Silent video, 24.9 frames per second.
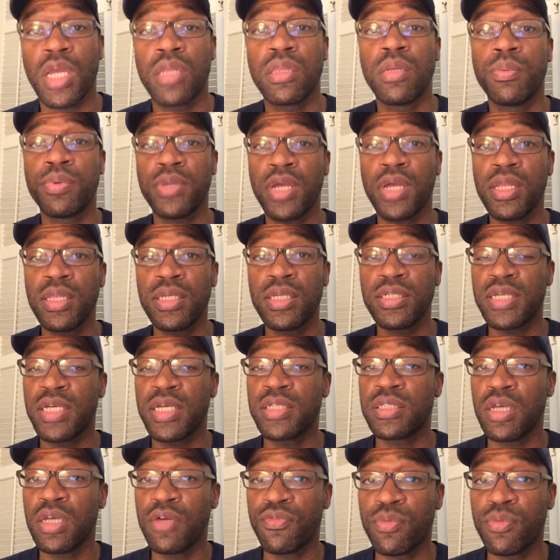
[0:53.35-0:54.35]
The playlist
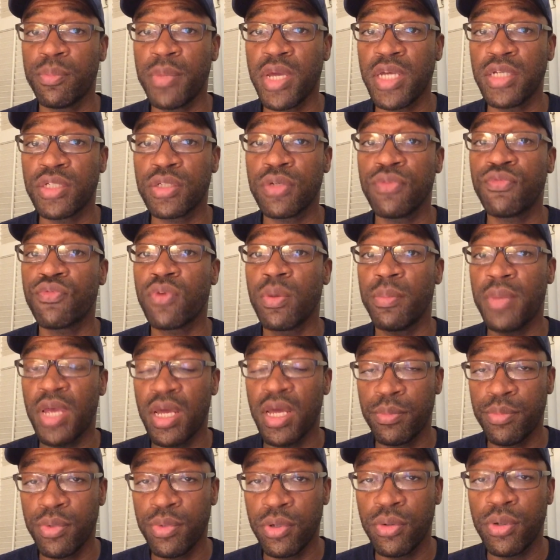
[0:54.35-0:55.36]
has information from
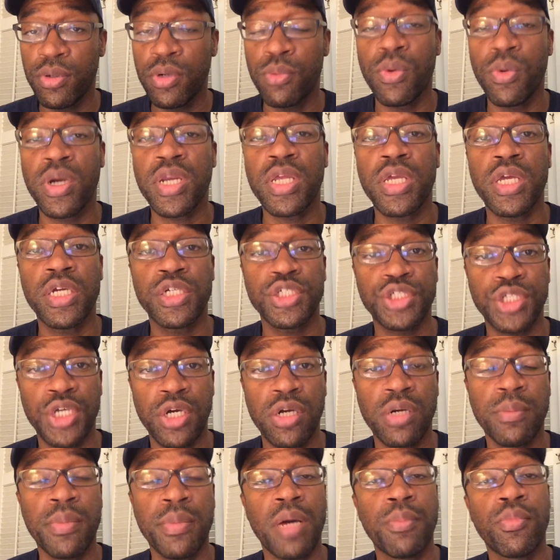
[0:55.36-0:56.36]
Ed Boon and what he has
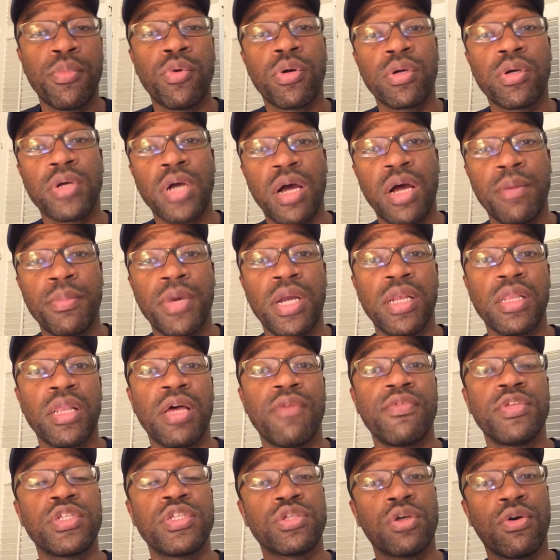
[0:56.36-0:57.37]
shared about Mortal Kombat
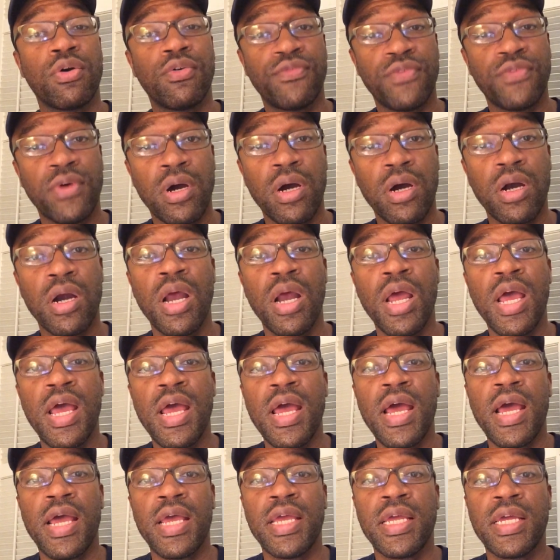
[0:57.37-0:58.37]
11 so far,
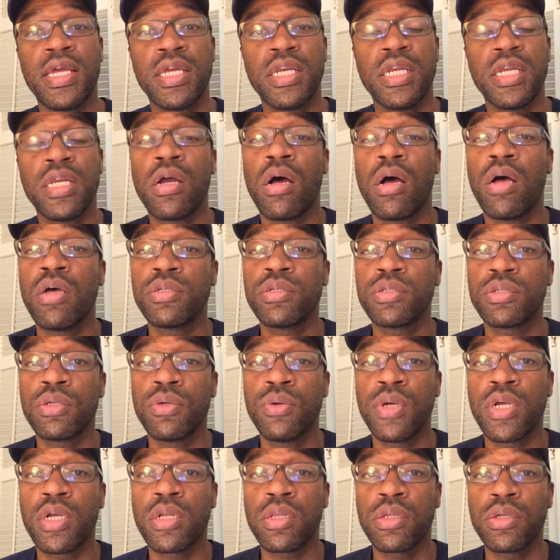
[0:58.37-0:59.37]
and it
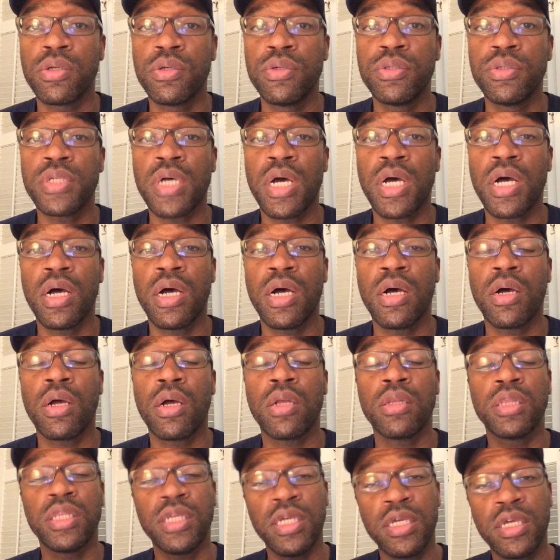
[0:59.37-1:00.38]
also includes uh,
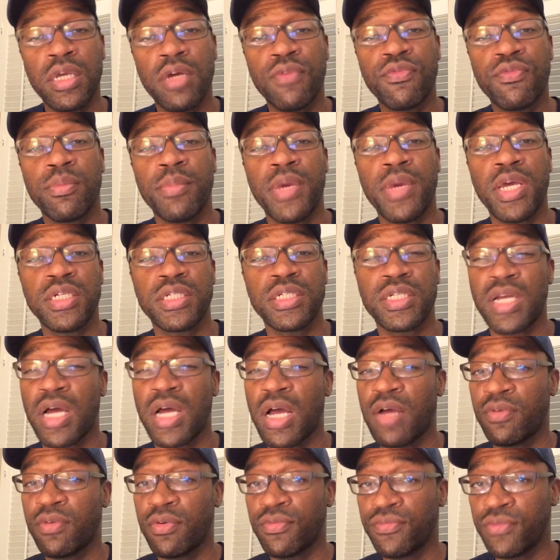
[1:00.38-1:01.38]
leak information. I
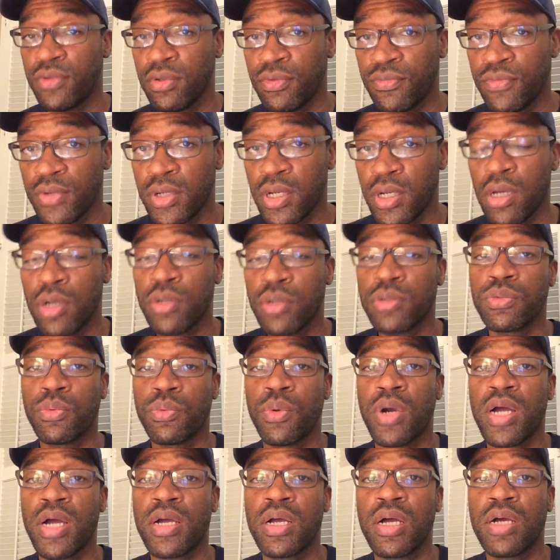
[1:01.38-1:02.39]
have a few videos
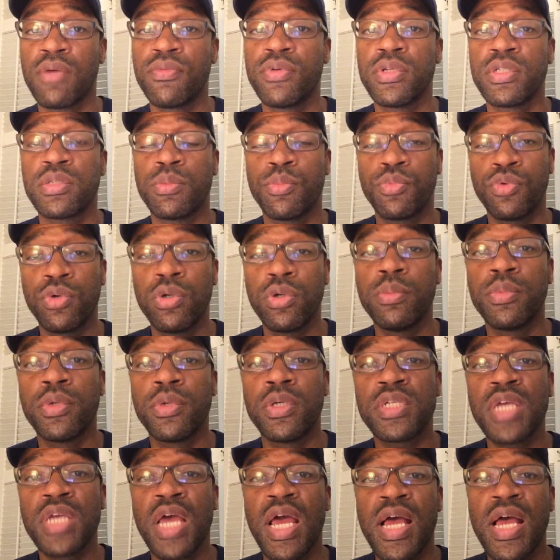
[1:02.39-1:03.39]
where I cover some
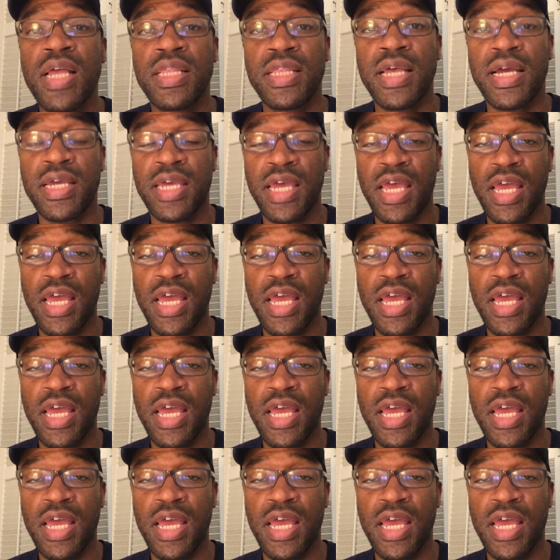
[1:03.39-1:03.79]
rumors that